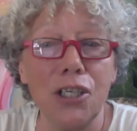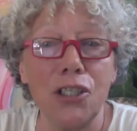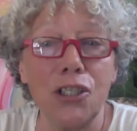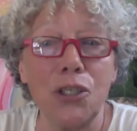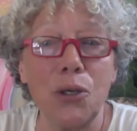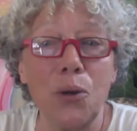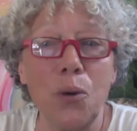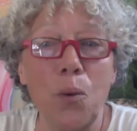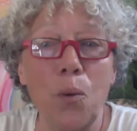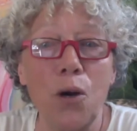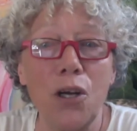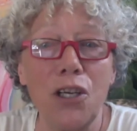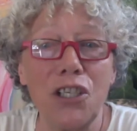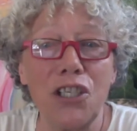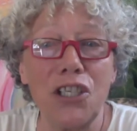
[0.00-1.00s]
So
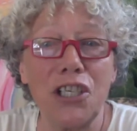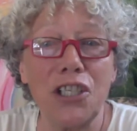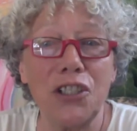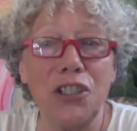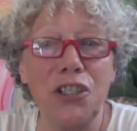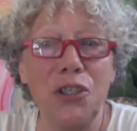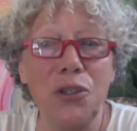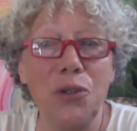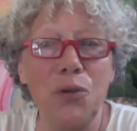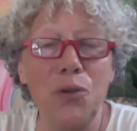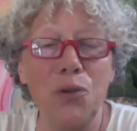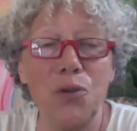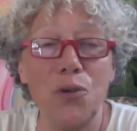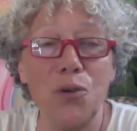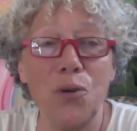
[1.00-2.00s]
what shall
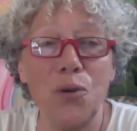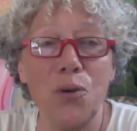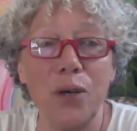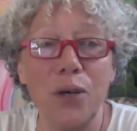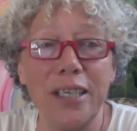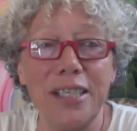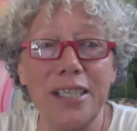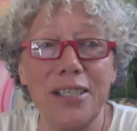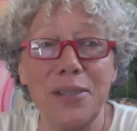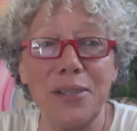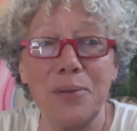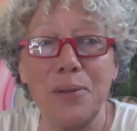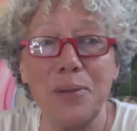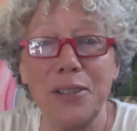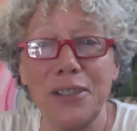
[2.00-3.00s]
you draw into
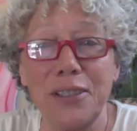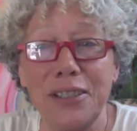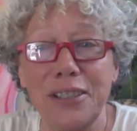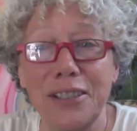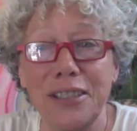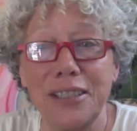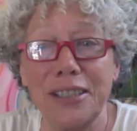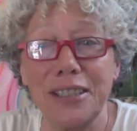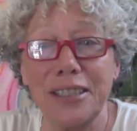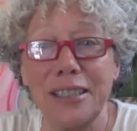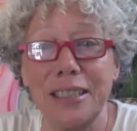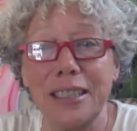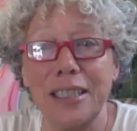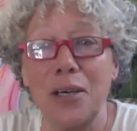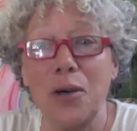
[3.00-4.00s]
the world?
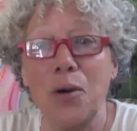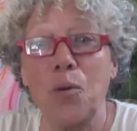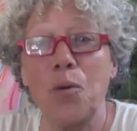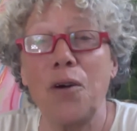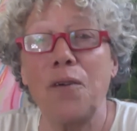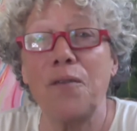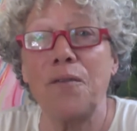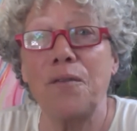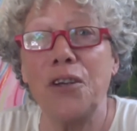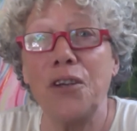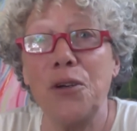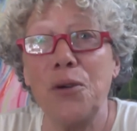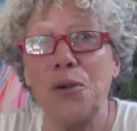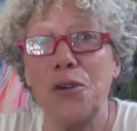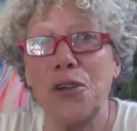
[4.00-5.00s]
What
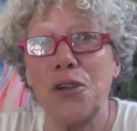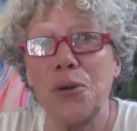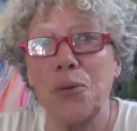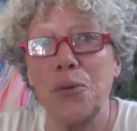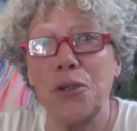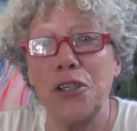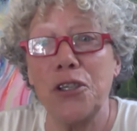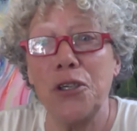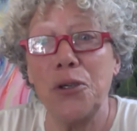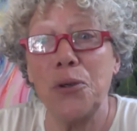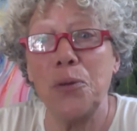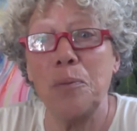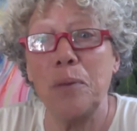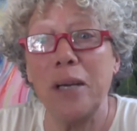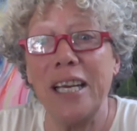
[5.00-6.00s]
future would
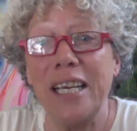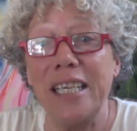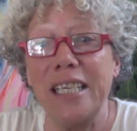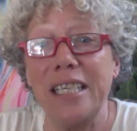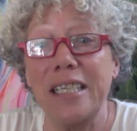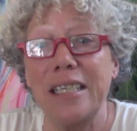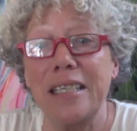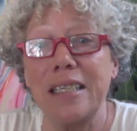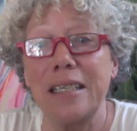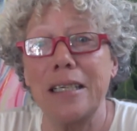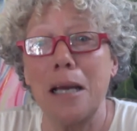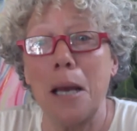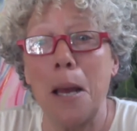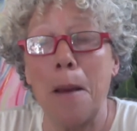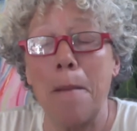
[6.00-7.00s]
you paint?
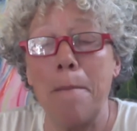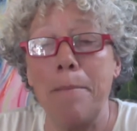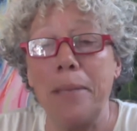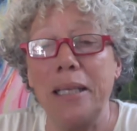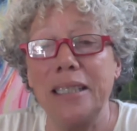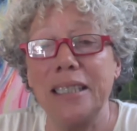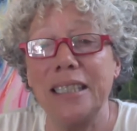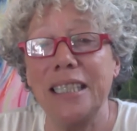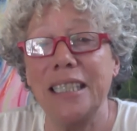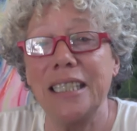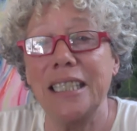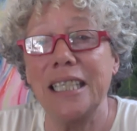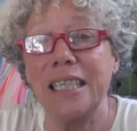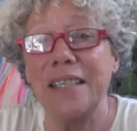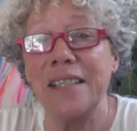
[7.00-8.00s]
Build
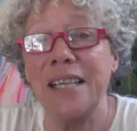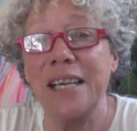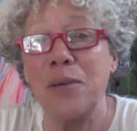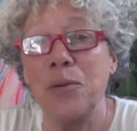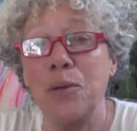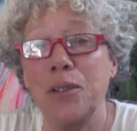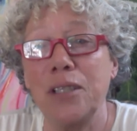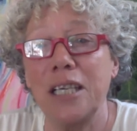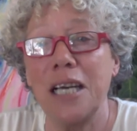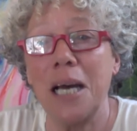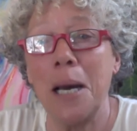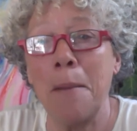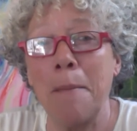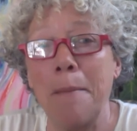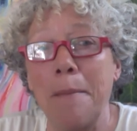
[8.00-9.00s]
it and they will
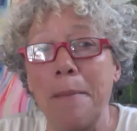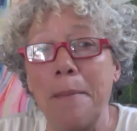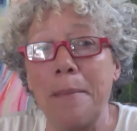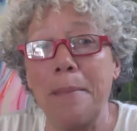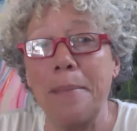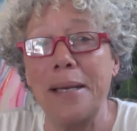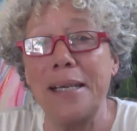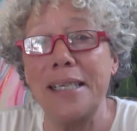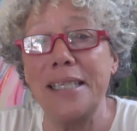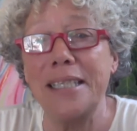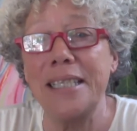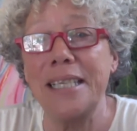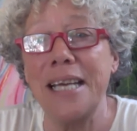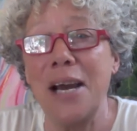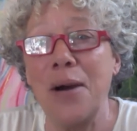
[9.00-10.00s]
come.
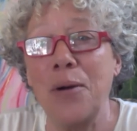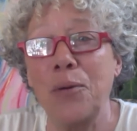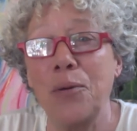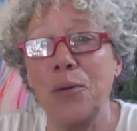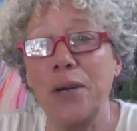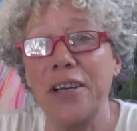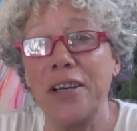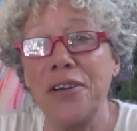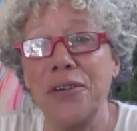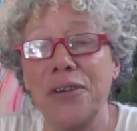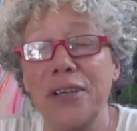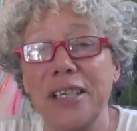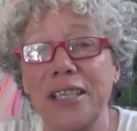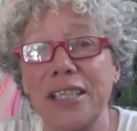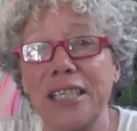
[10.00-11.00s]
Is now render
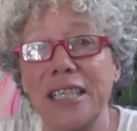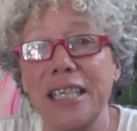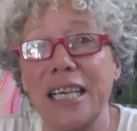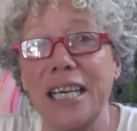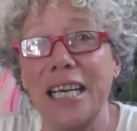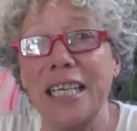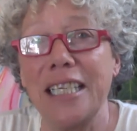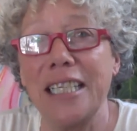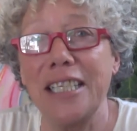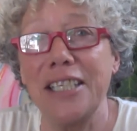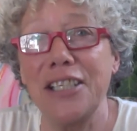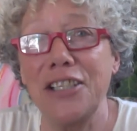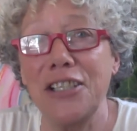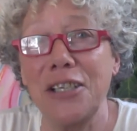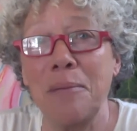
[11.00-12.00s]
it and
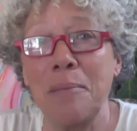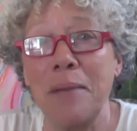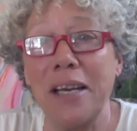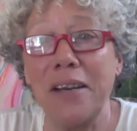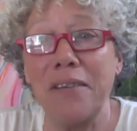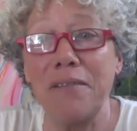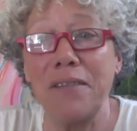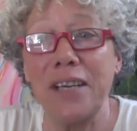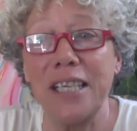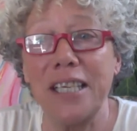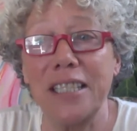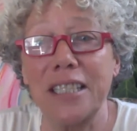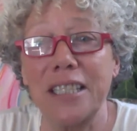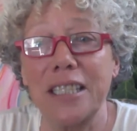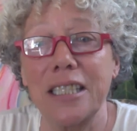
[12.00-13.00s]
it shall
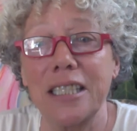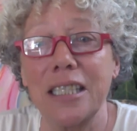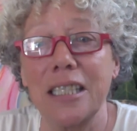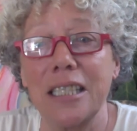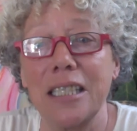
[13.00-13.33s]
manifest.